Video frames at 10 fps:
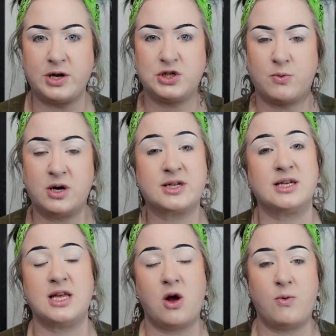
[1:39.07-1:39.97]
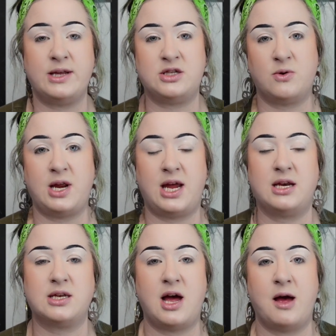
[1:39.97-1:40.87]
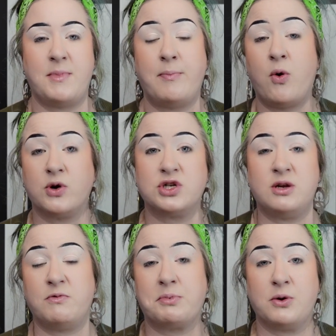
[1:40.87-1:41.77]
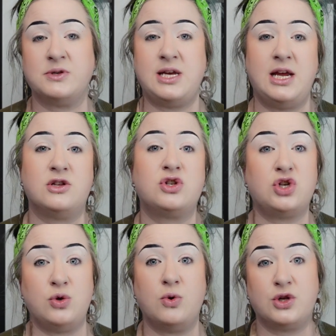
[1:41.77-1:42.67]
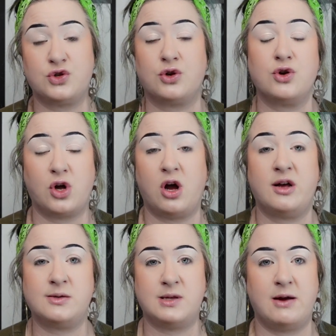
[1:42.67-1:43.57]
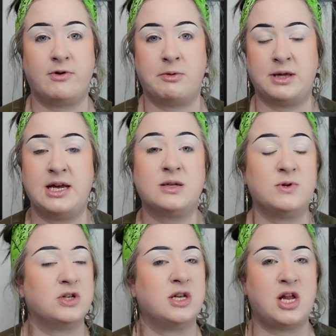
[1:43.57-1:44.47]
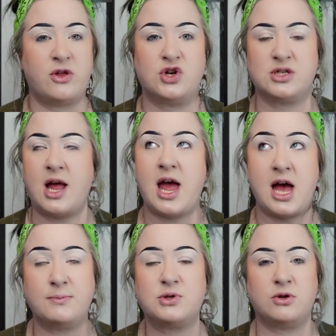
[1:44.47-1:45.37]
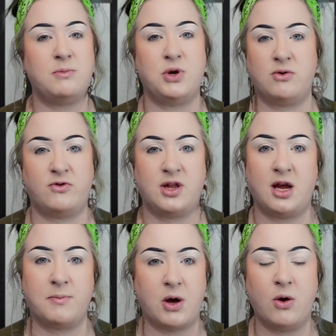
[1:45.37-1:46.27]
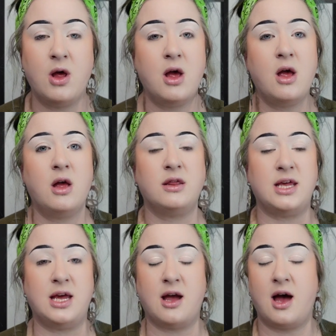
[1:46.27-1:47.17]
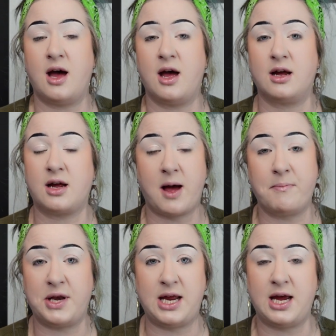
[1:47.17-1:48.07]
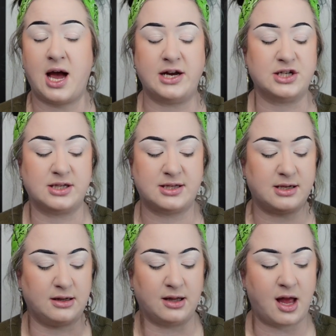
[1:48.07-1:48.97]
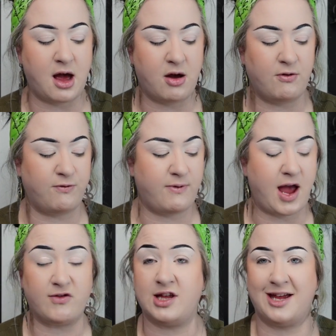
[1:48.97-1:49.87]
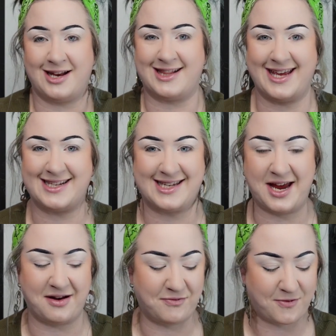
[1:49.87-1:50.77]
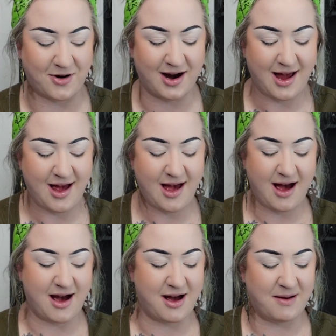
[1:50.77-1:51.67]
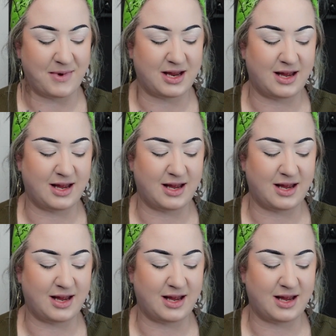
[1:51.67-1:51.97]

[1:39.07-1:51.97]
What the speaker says: towards, because they always donate a portion of the proceeds to a certain cause with every release, which is another just absolutely beautiful thing about the company. I just love everything that they stand for. Not